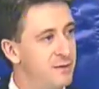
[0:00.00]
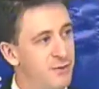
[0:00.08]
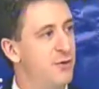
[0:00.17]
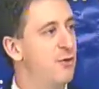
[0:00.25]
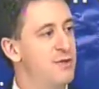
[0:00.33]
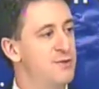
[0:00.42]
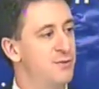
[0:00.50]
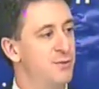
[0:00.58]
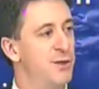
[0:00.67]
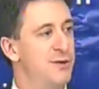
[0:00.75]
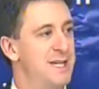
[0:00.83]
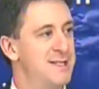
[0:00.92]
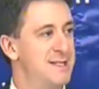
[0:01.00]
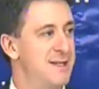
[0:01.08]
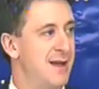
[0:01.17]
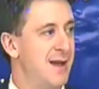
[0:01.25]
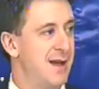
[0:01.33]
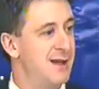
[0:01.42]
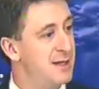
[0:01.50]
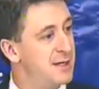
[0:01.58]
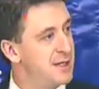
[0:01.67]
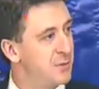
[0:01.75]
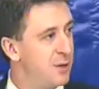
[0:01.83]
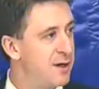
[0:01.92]
It was always real easy to say, hey,
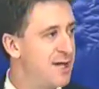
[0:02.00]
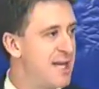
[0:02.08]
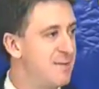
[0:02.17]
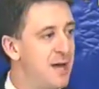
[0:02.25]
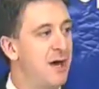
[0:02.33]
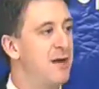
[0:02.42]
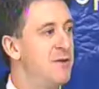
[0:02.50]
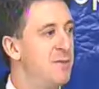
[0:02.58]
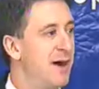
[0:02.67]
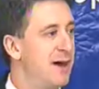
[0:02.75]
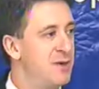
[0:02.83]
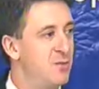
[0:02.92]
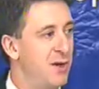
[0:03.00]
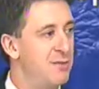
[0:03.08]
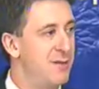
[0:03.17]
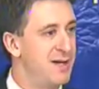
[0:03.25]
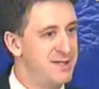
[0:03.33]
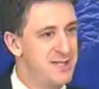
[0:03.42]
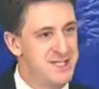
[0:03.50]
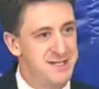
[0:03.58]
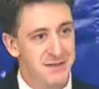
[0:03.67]
we're going to email everybody one message,